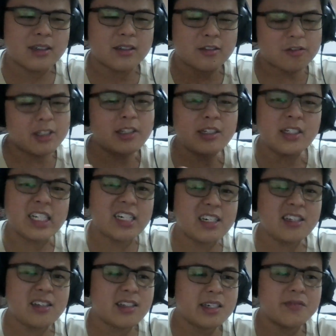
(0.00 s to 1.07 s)
20
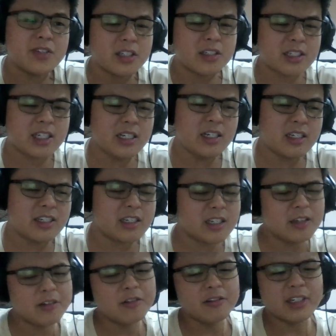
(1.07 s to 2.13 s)
days, give or take,
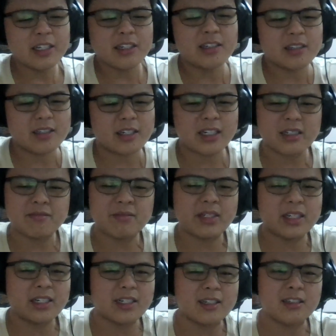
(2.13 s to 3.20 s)
including the time
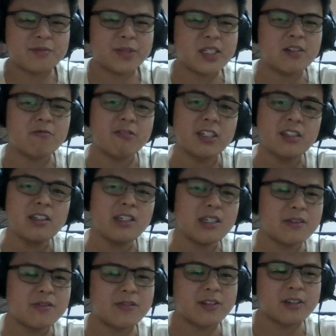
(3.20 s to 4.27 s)
that I spent
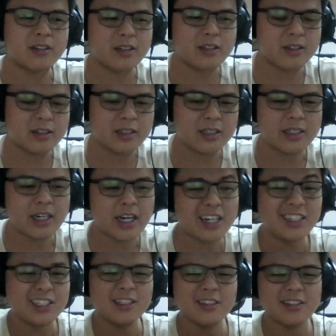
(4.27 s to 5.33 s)
waiting for the
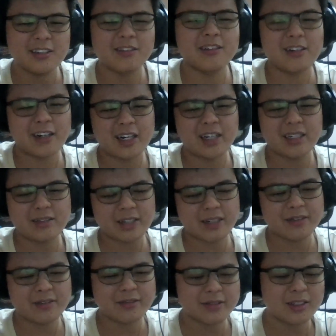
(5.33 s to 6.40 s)
engines to arrive
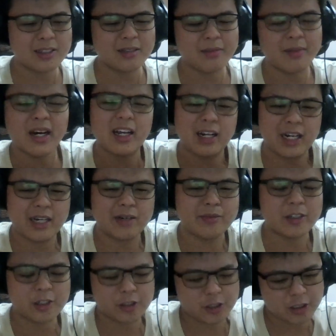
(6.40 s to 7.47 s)
after buying them
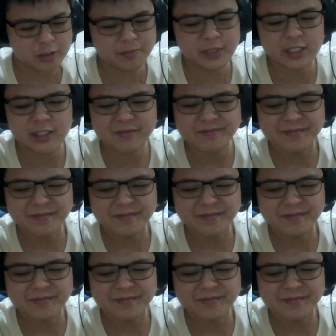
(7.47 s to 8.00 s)
on Shopee.